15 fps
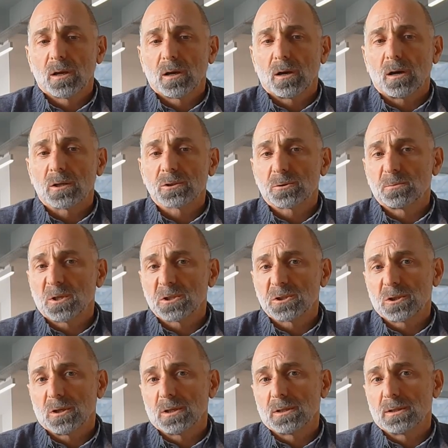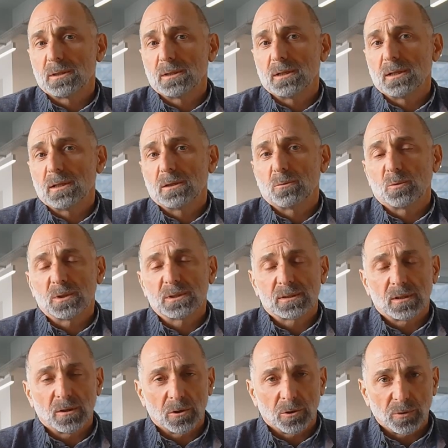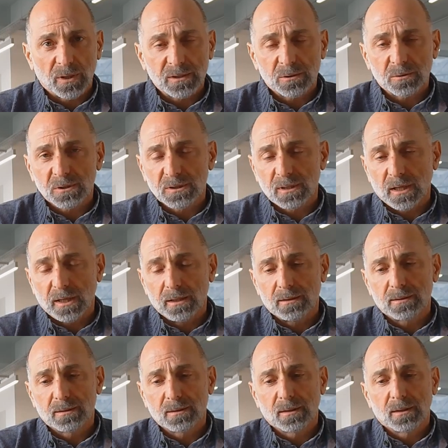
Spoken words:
Azerbaijan was the aggressor state.